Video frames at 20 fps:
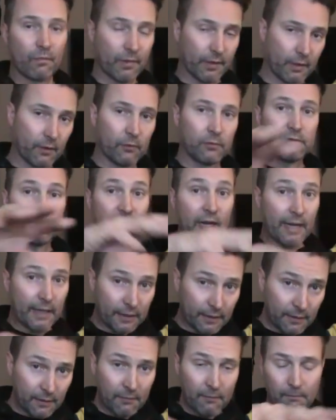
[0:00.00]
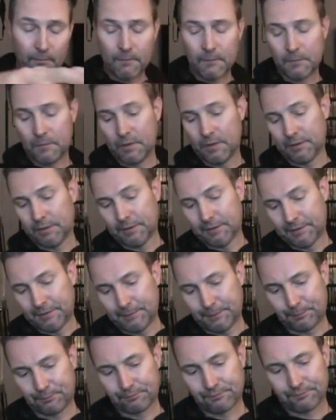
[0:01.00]
you know, dating,
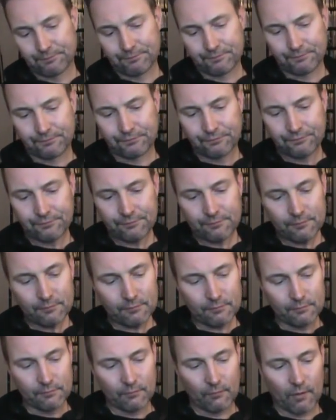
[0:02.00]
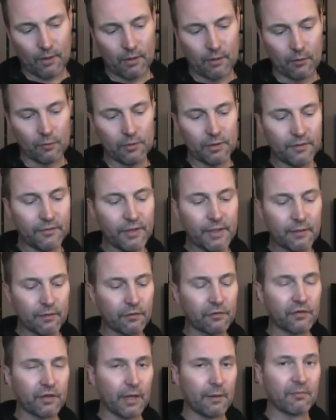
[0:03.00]
um, you know, living in
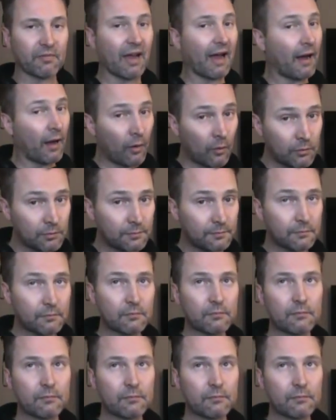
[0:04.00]
the same town